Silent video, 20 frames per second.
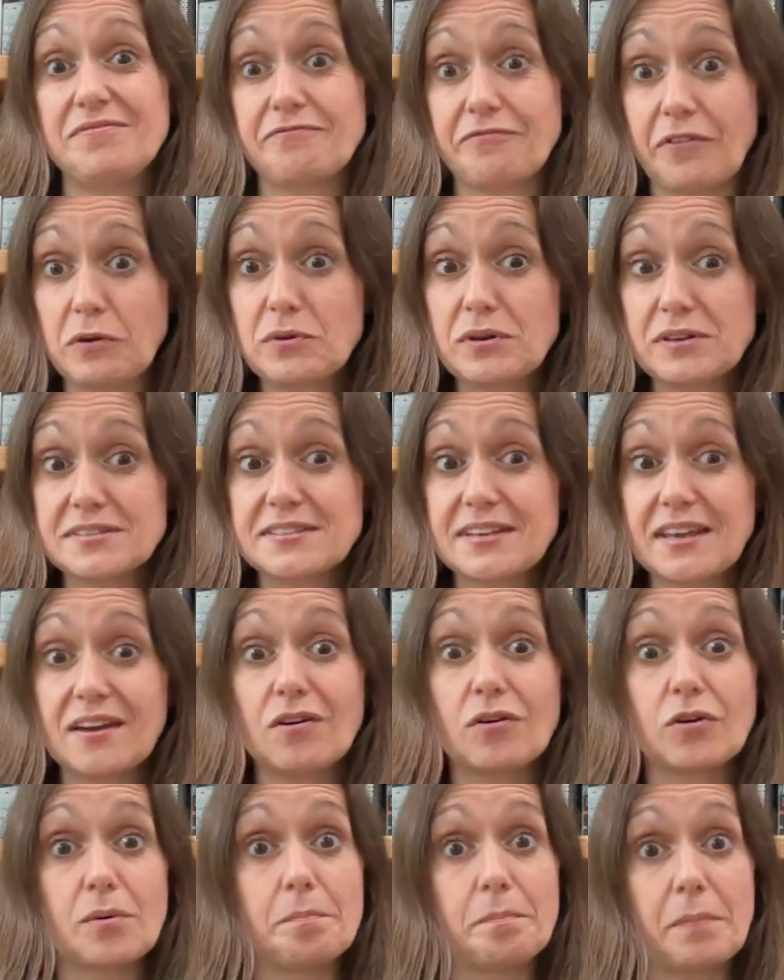focusing
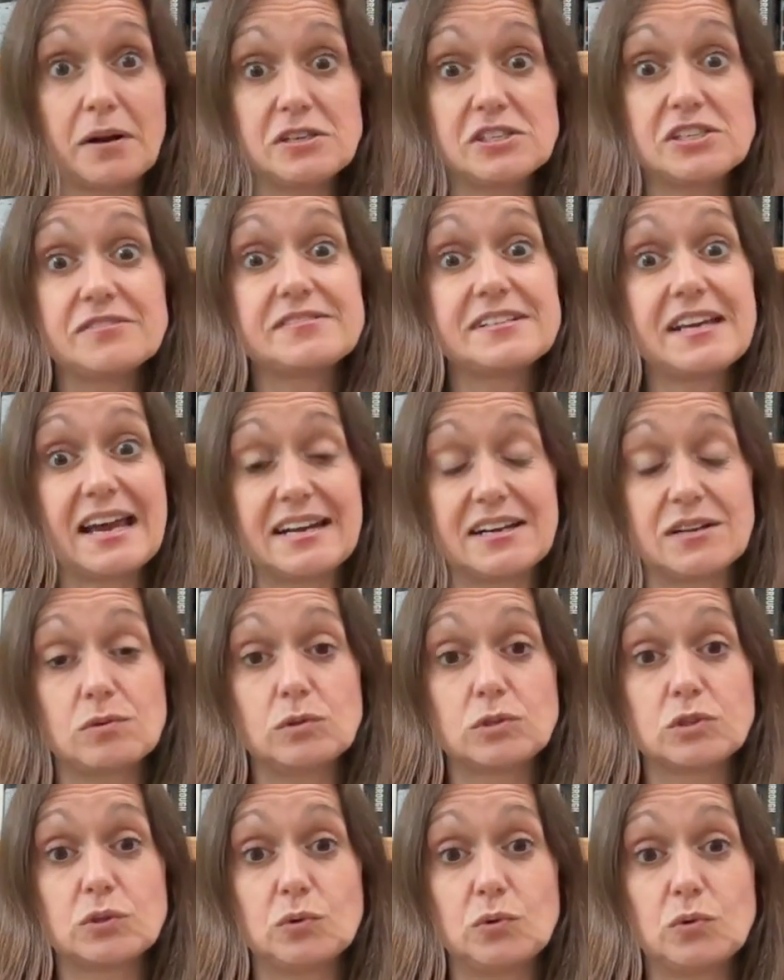on a bunch of
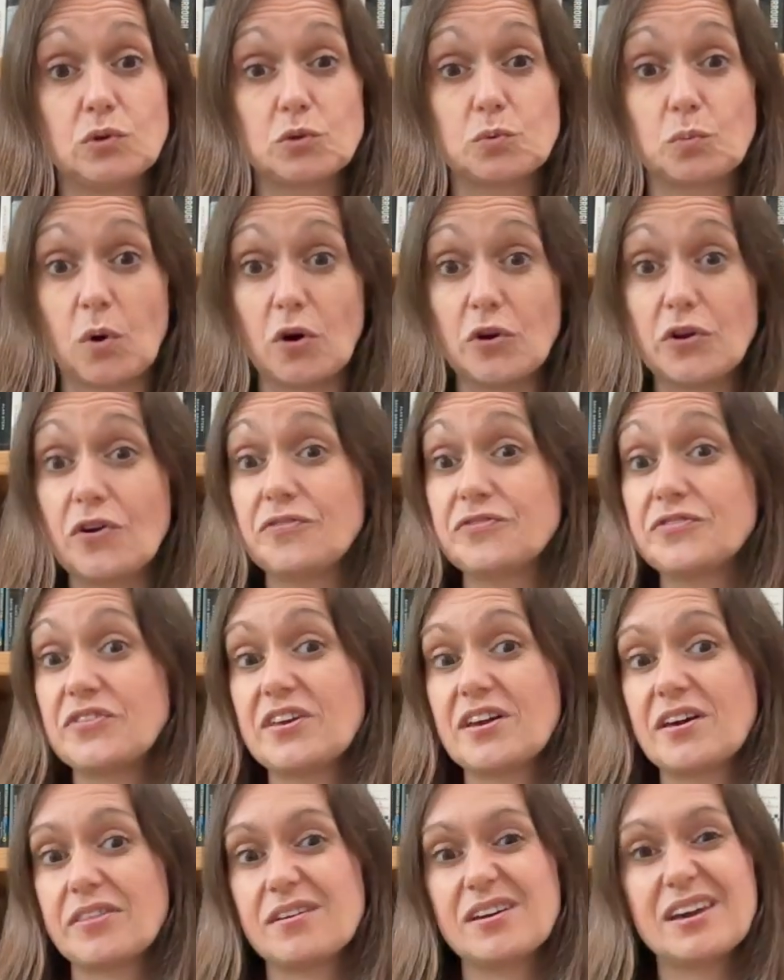technical talks, one after
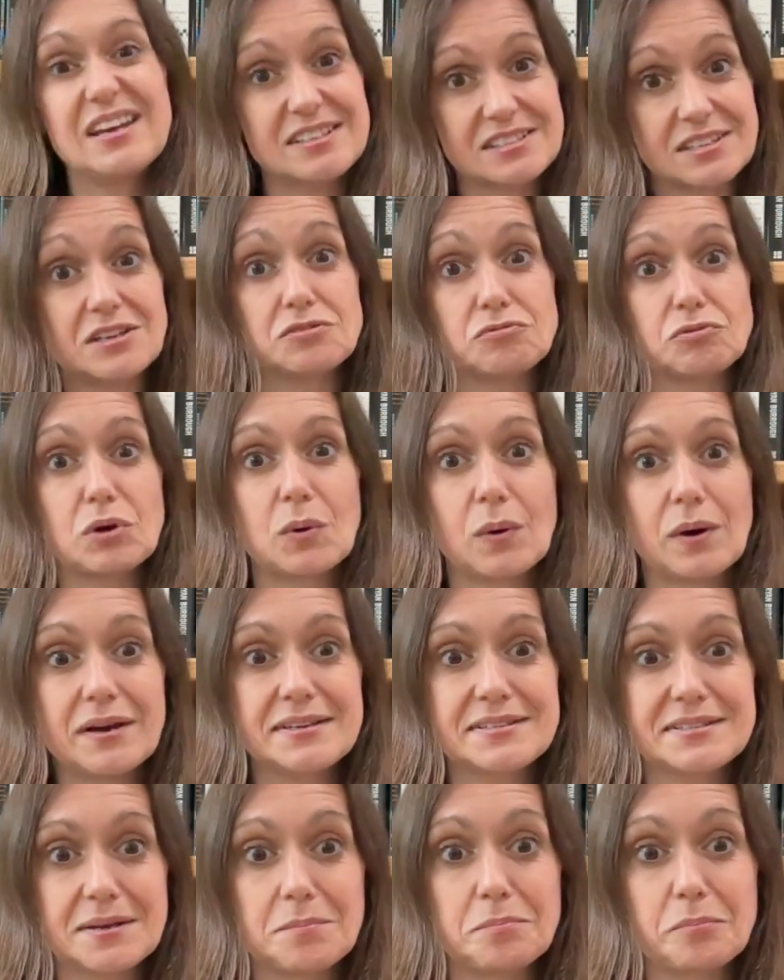the other, it does
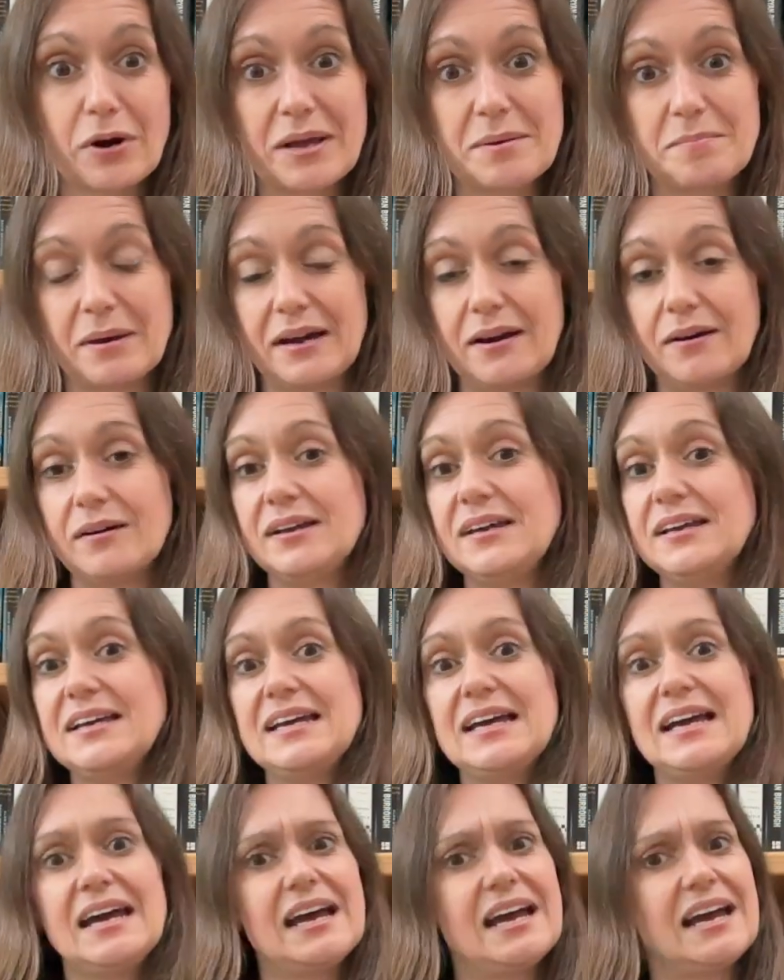require some brain power.
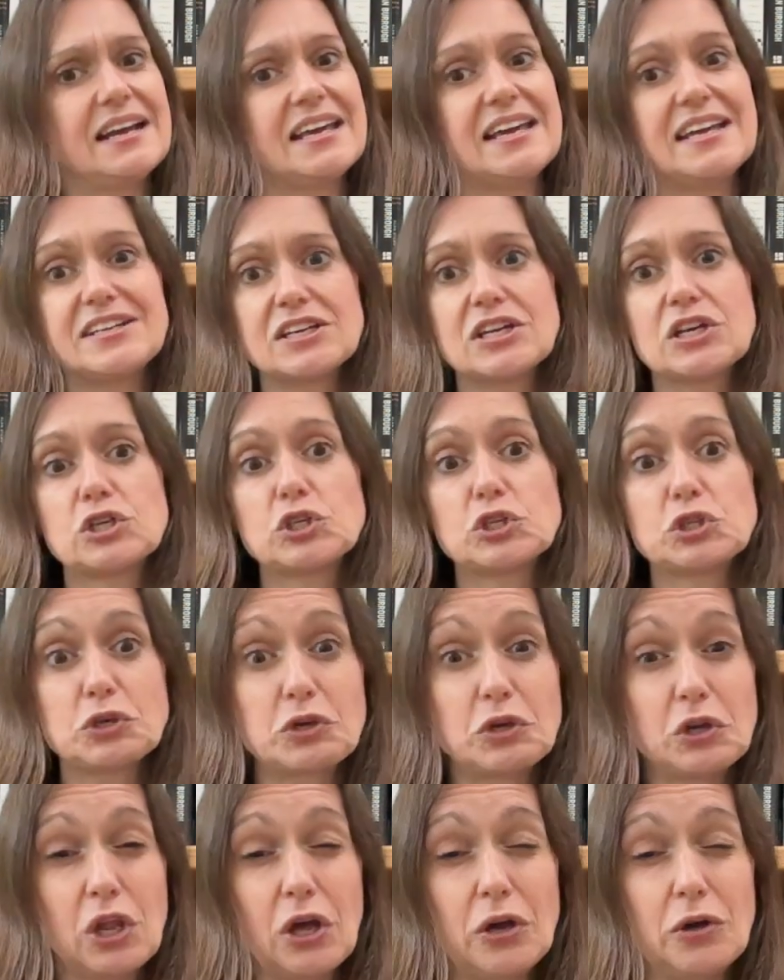And hitting a
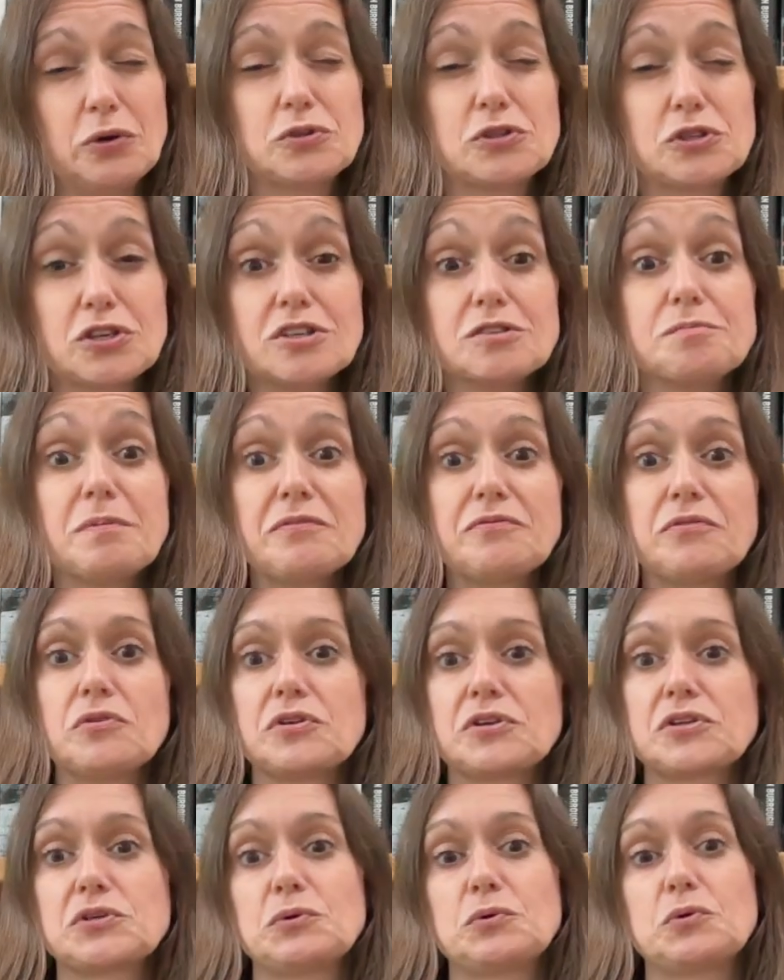sugar low just before
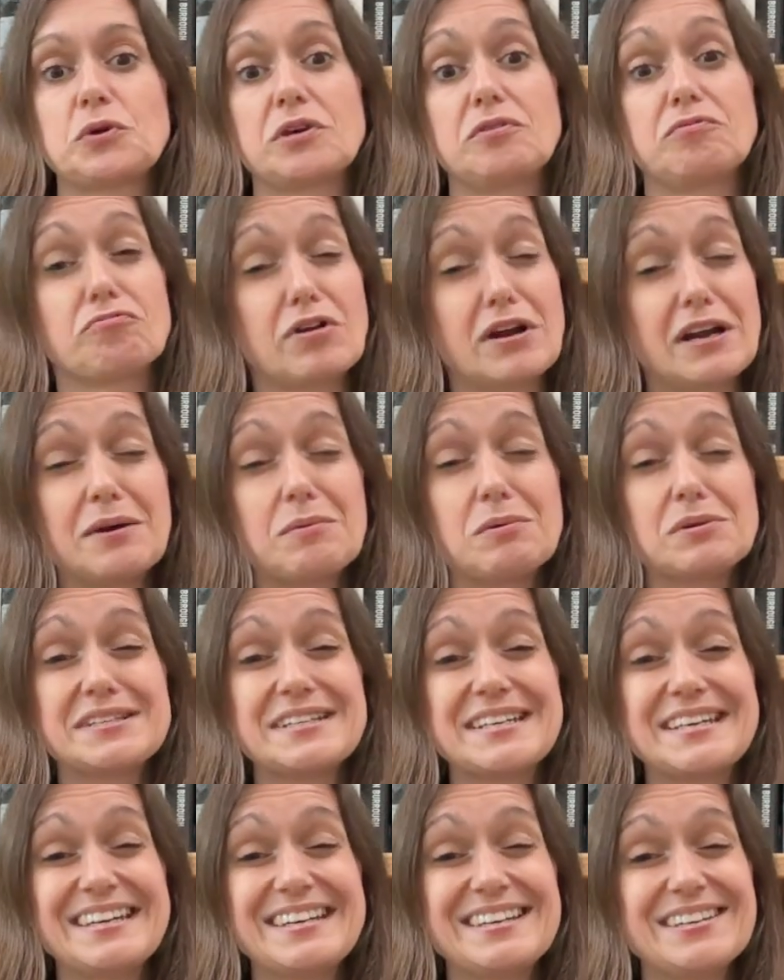the talk you really want
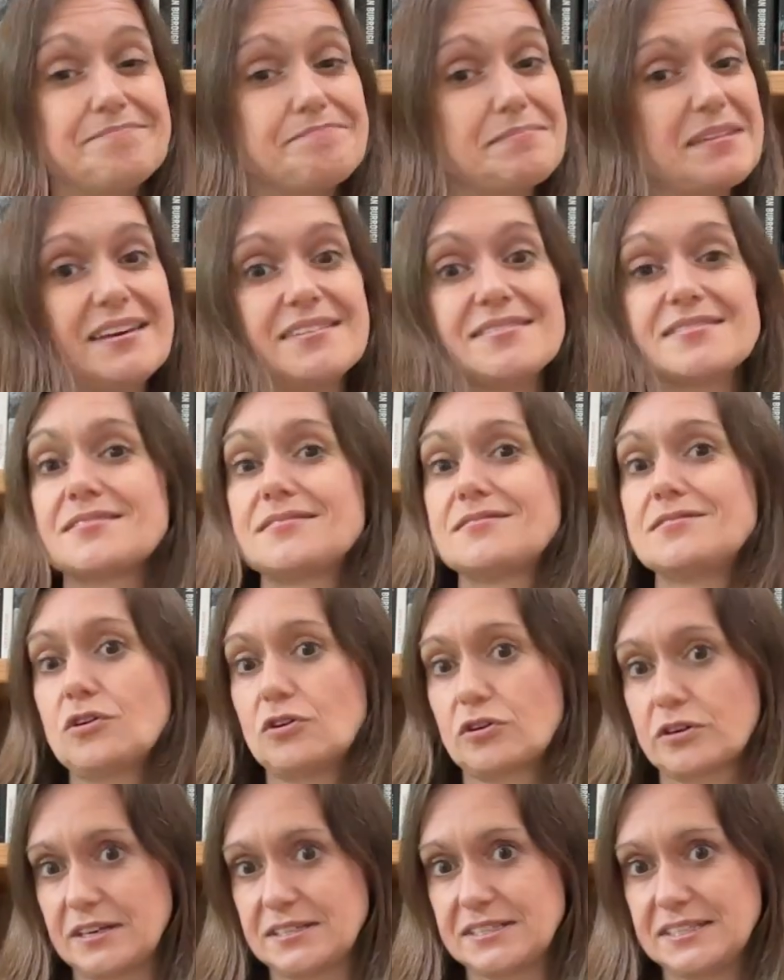to hear, it's
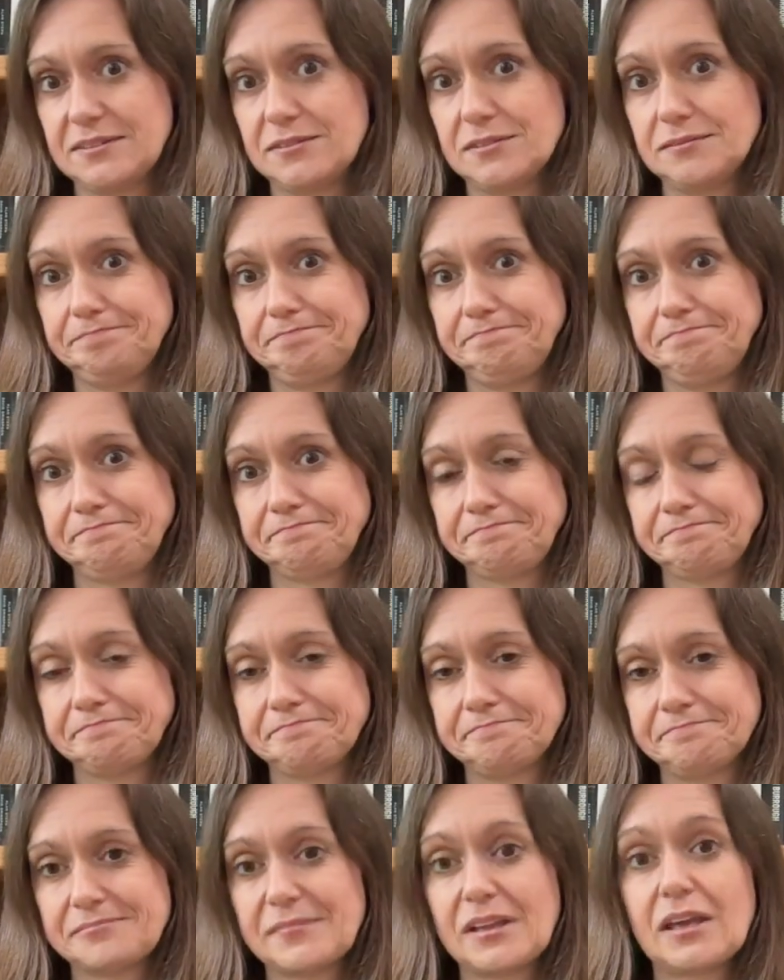not ideal.
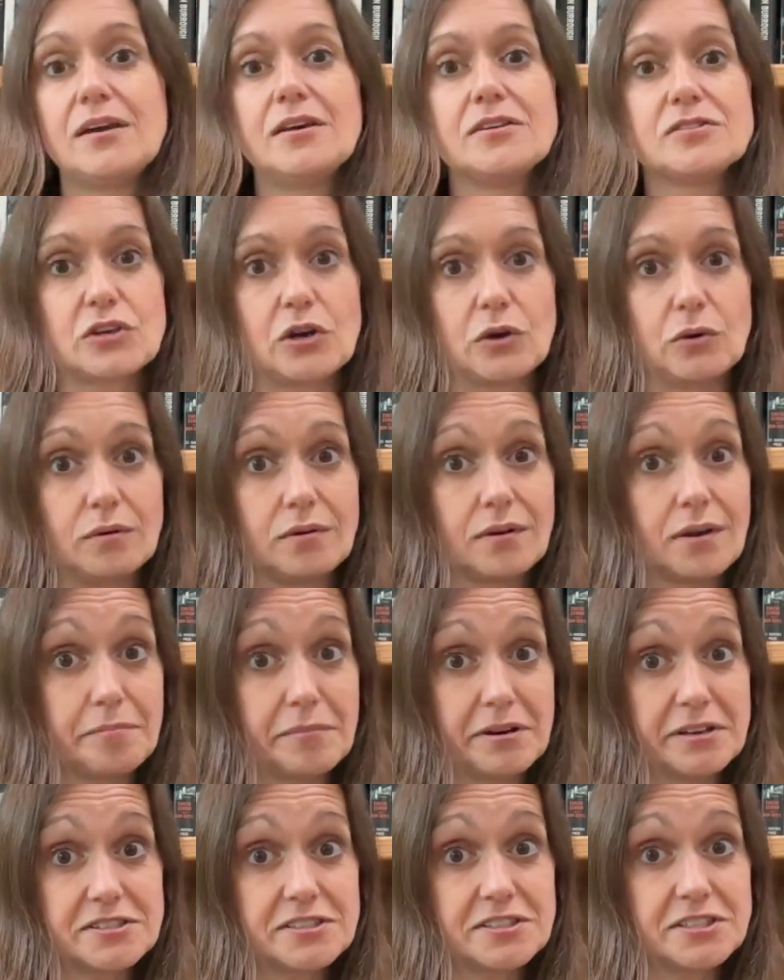So,
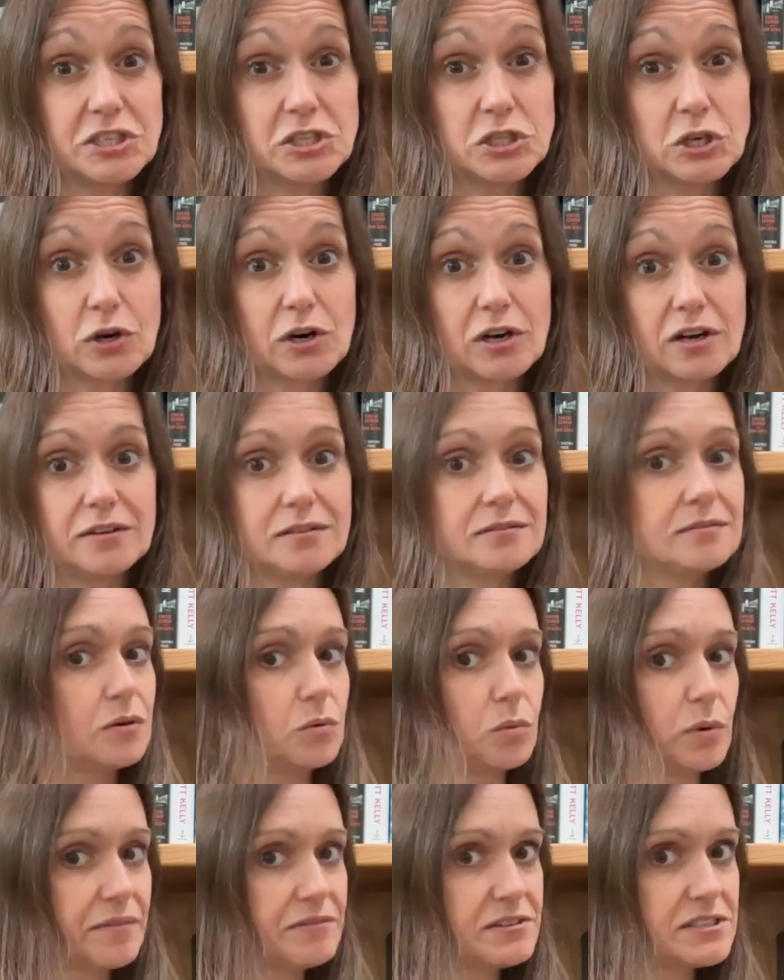emergency chocolate,
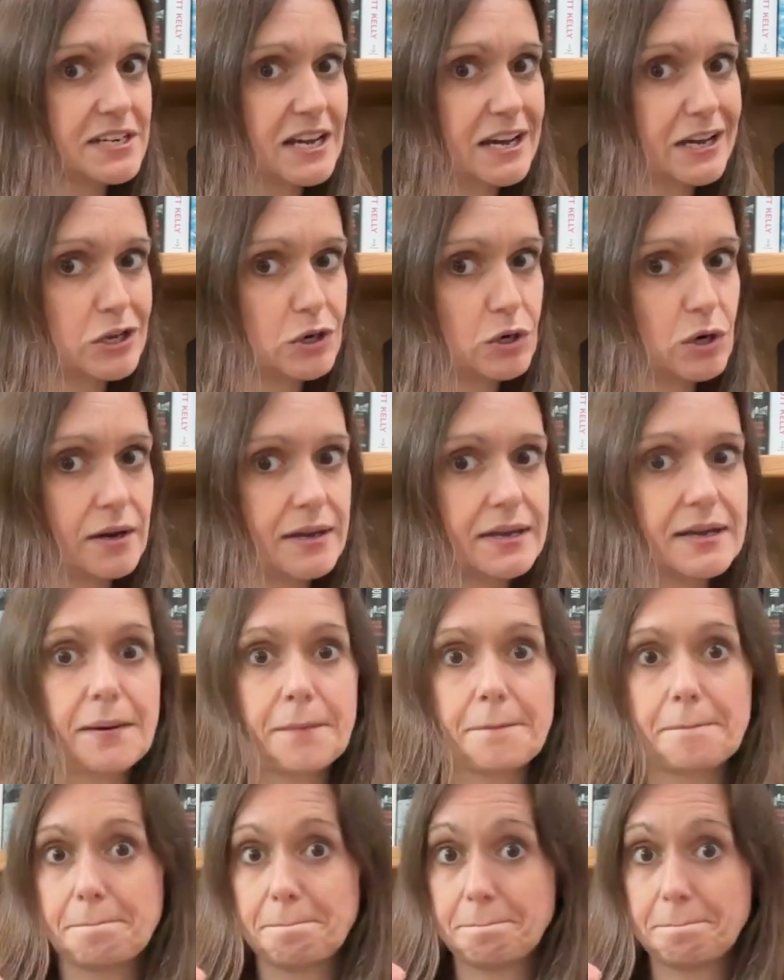or whatever snack you like,